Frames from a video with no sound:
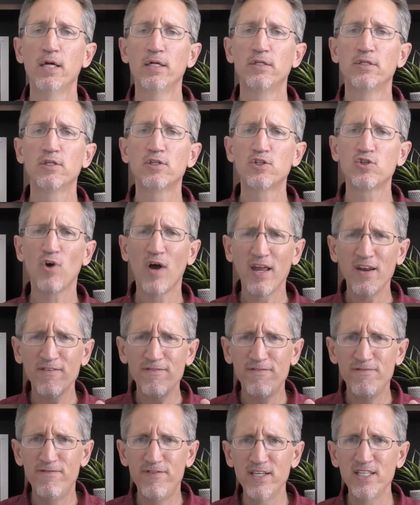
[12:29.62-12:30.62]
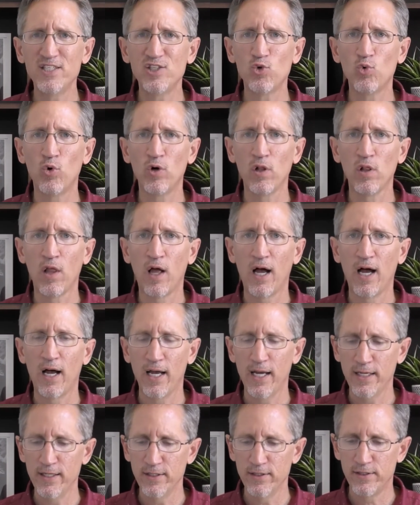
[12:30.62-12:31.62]
Just try to
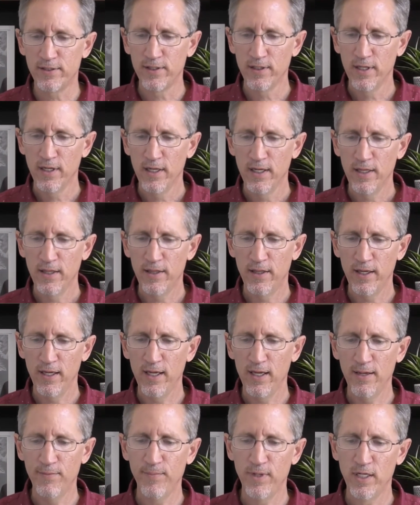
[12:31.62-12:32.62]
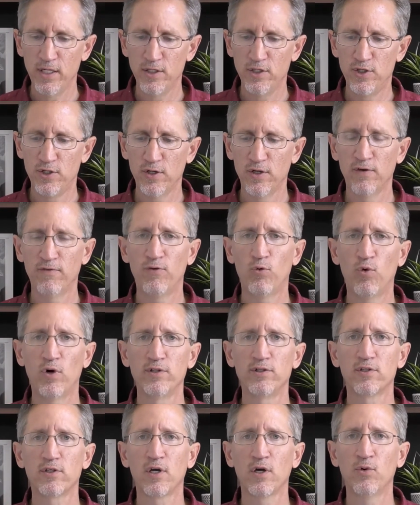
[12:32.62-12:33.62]
visualize the image of
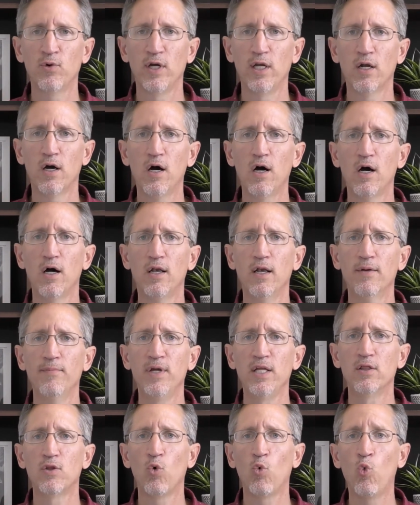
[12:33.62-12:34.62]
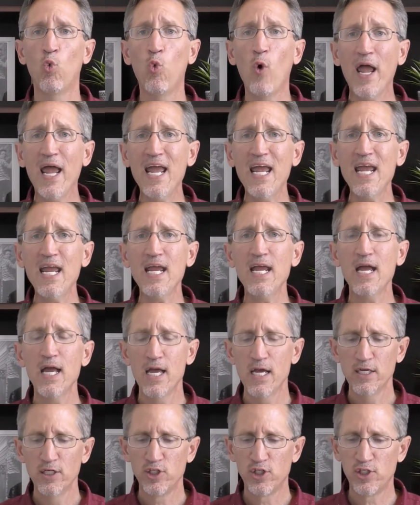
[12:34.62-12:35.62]
what's going on. The way
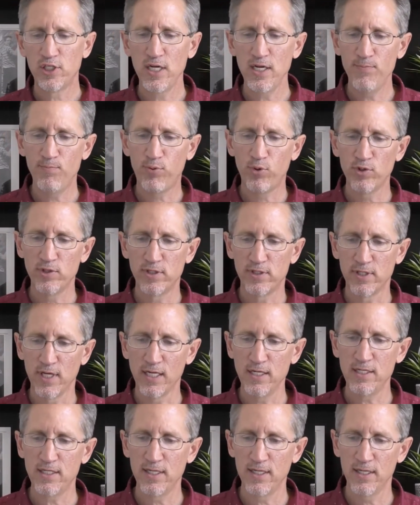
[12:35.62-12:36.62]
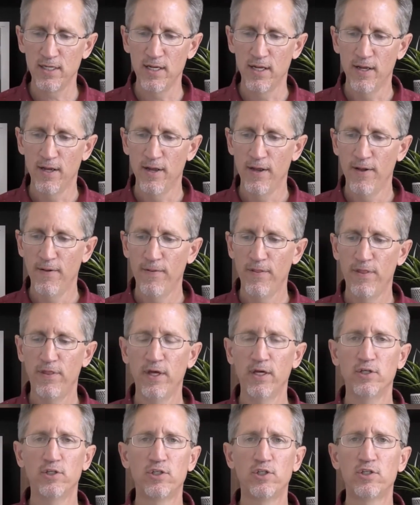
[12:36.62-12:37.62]
she presented
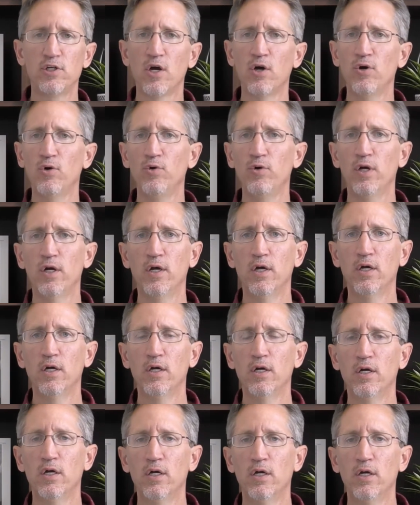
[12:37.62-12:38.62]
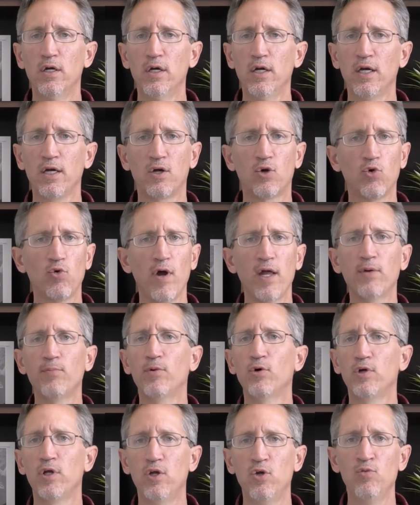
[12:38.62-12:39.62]
this showed
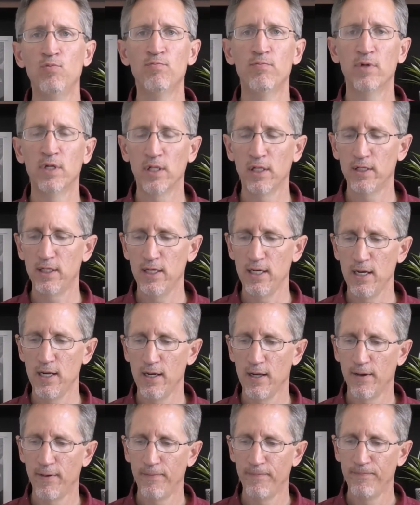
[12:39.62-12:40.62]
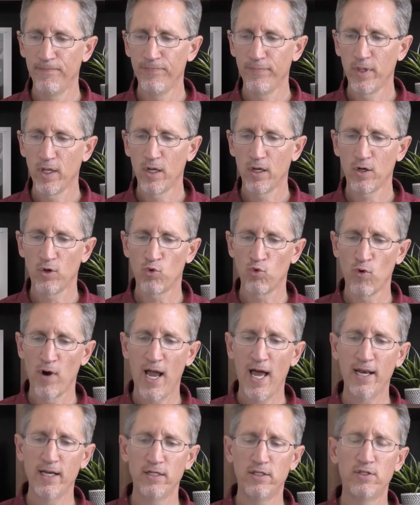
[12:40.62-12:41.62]
incredible humility,
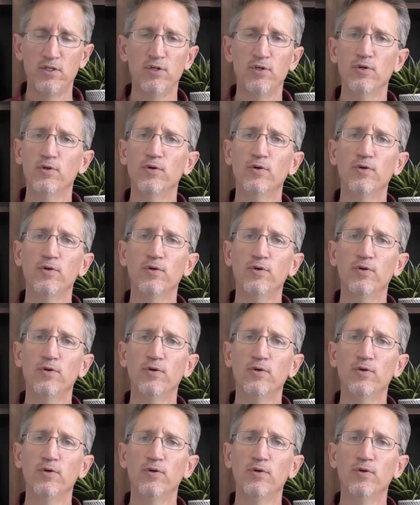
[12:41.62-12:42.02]
gratitude,